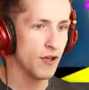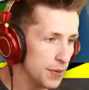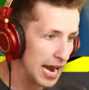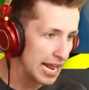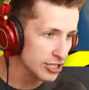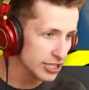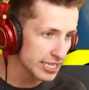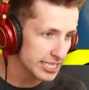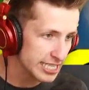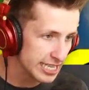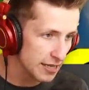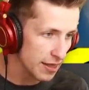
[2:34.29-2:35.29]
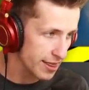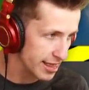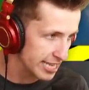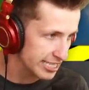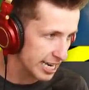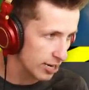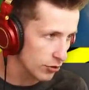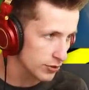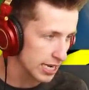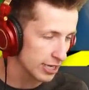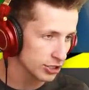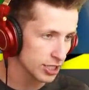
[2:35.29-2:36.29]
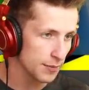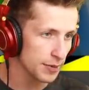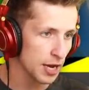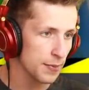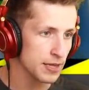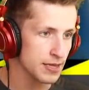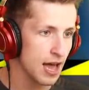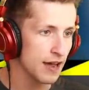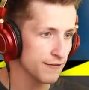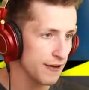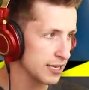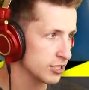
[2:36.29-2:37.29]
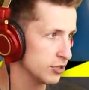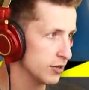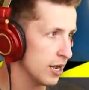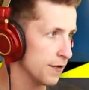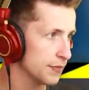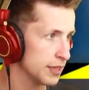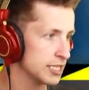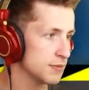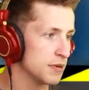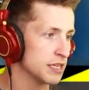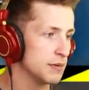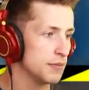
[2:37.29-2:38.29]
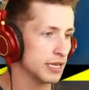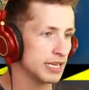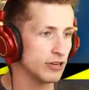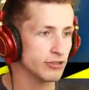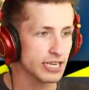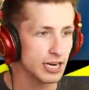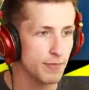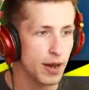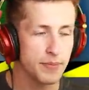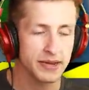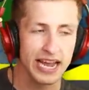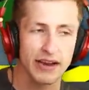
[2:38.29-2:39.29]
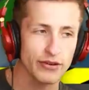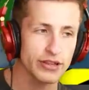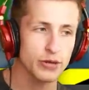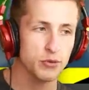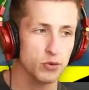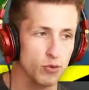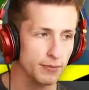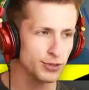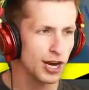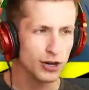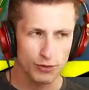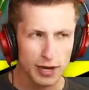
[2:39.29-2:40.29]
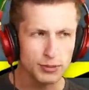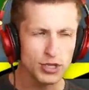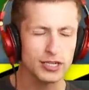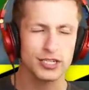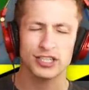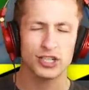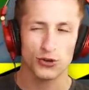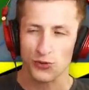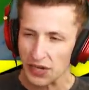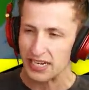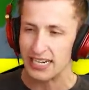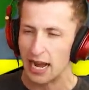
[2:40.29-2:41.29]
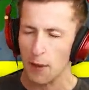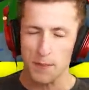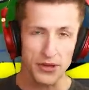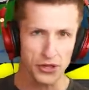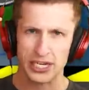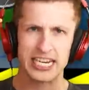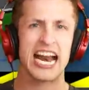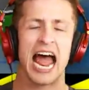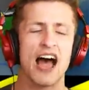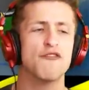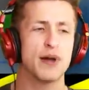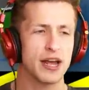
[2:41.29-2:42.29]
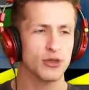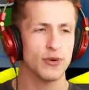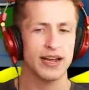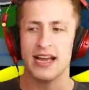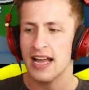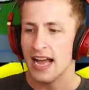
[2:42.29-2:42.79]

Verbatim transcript: But as you can see, this arrow is actually coming up a lot faster now. This Monkey Buccaneer is kind of popping everything with Grape Shot. Grape is such a great ability to have, by the way.